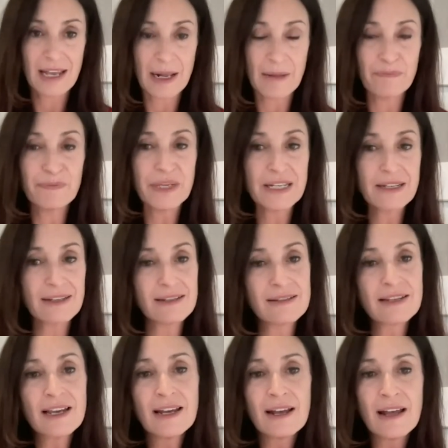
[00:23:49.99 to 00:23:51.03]
um, because
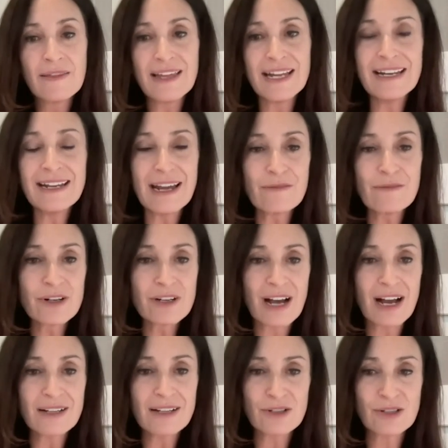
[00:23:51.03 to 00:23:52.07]
they never
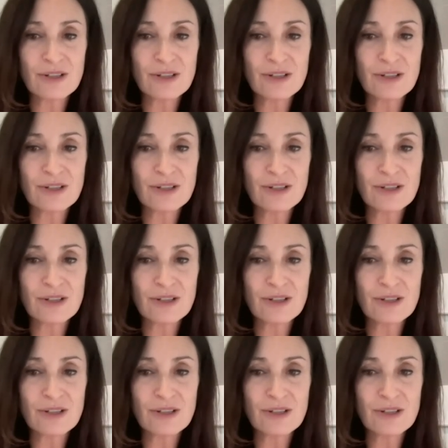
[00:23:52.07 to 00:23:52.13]
got